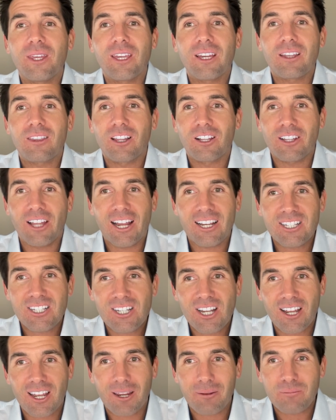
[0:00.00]
the last
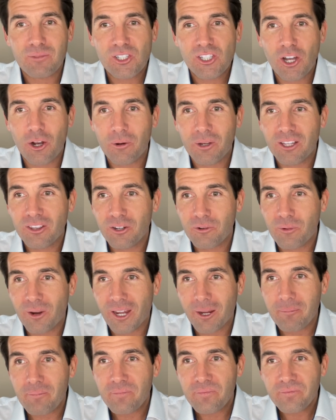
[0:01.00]
time. So either way.